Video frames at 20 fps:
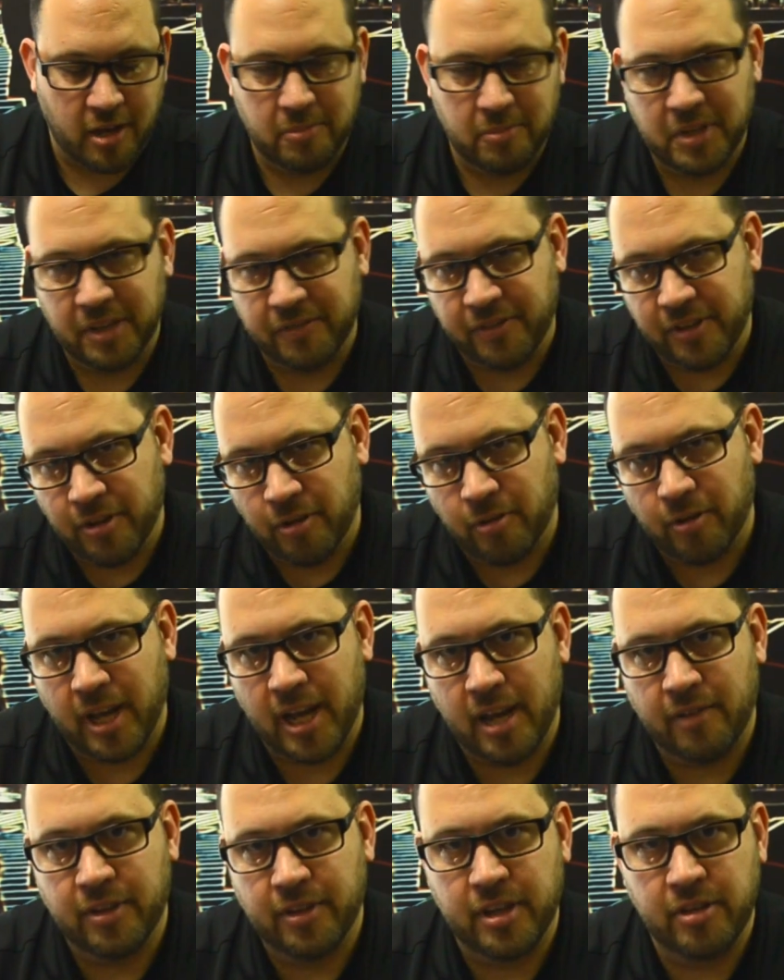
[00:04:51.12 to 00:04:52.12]
if you don't
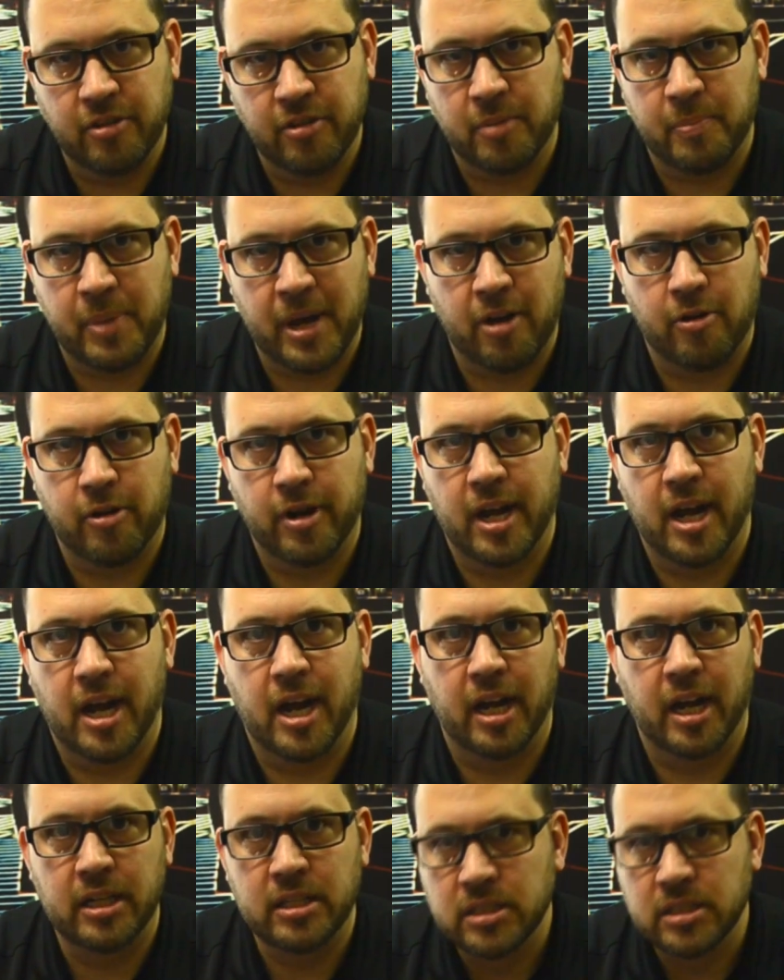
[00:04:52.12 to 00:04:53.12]
have the unit powered
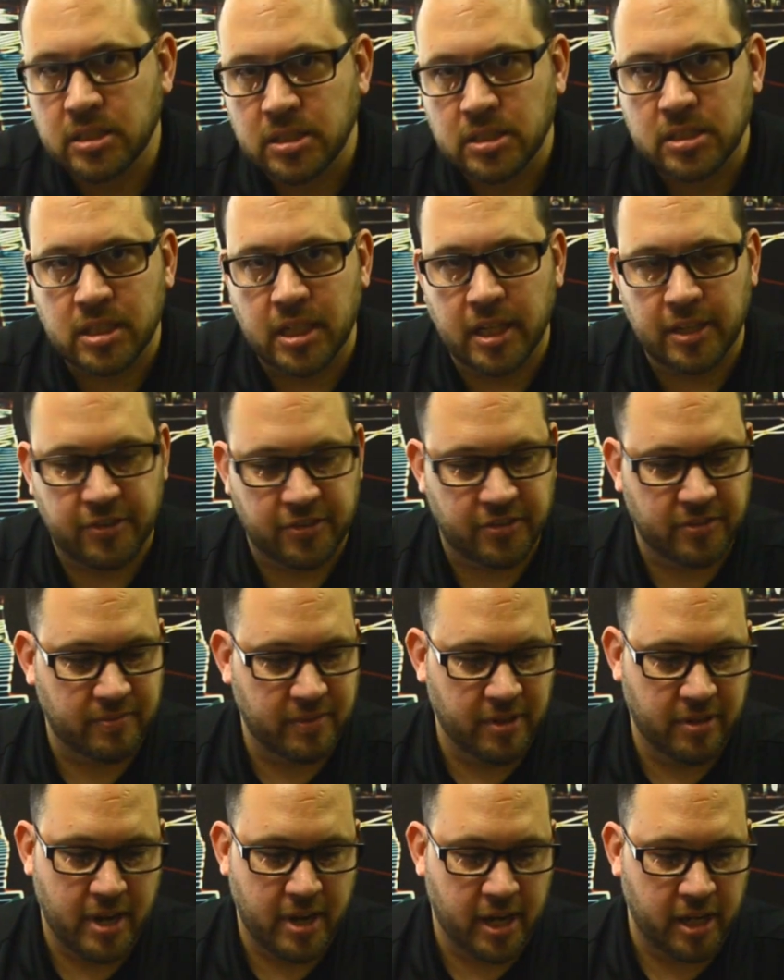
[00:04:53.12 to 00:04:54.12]
on,
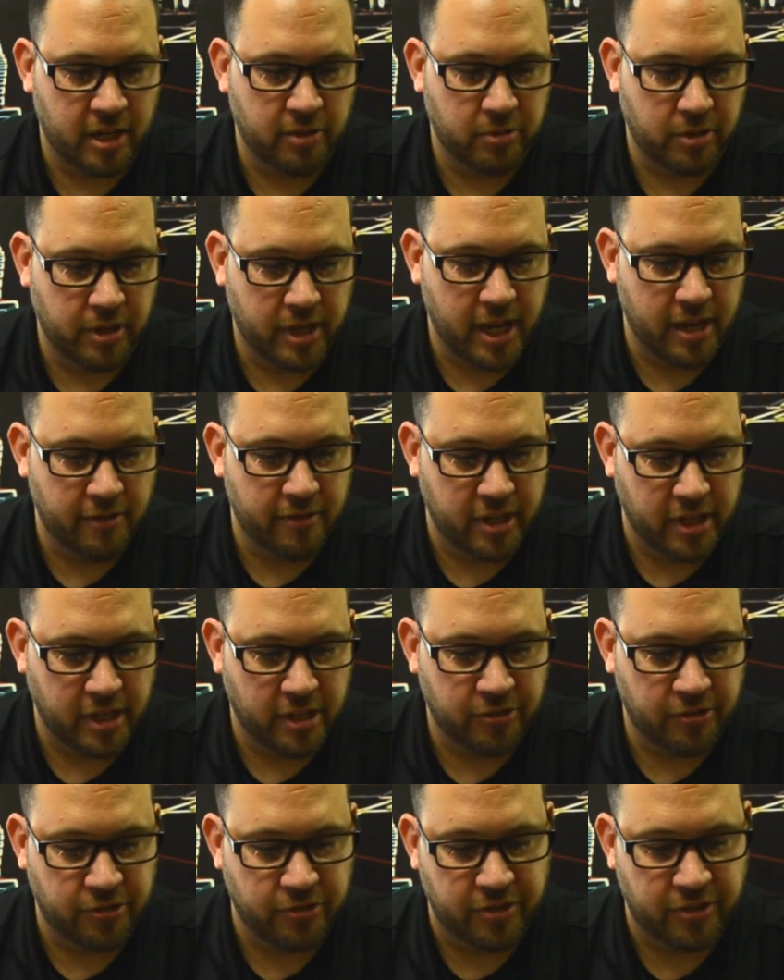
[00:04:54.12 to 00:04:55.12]
you're not going to really have any
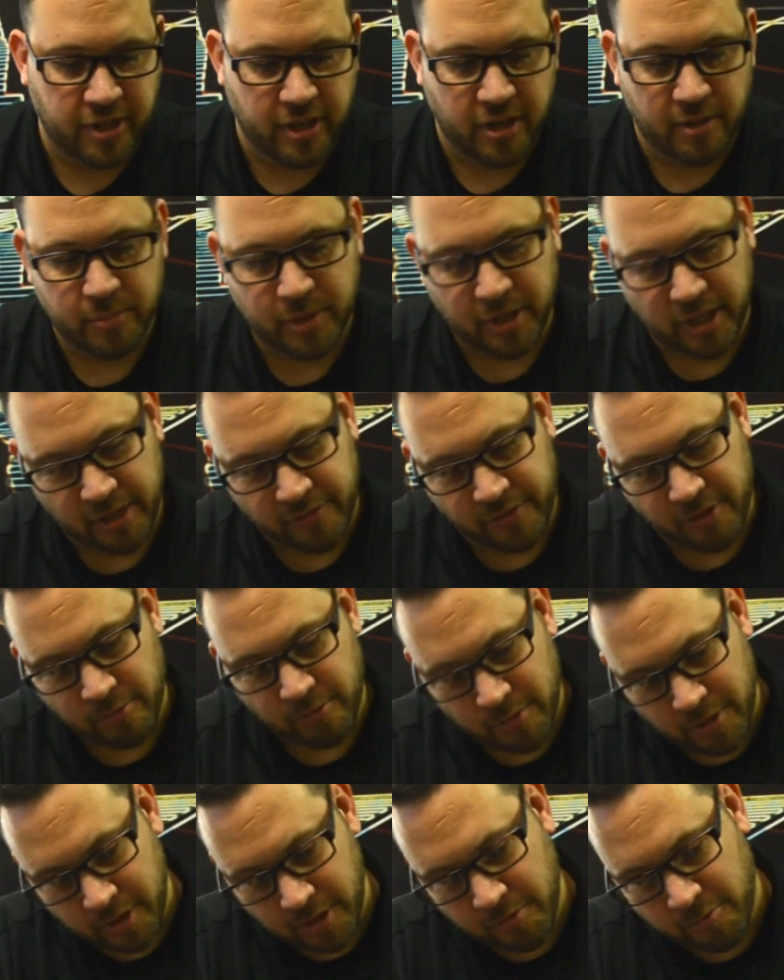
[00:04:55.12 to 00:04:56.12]
issues there. But if you're
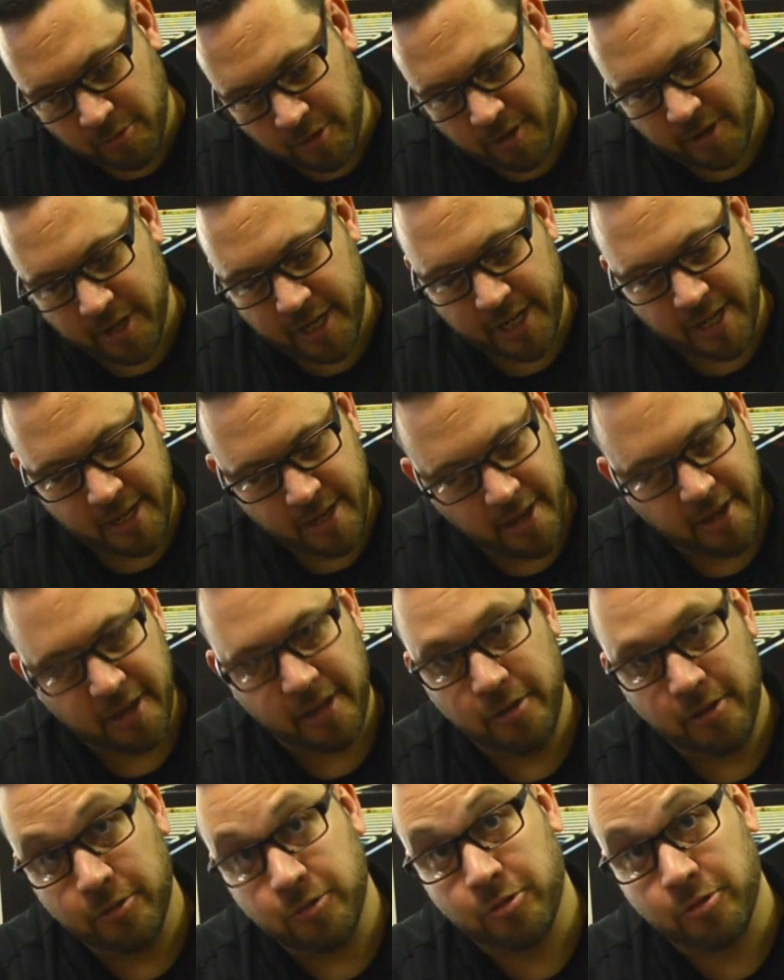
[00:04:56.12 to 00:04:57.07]
really worried, use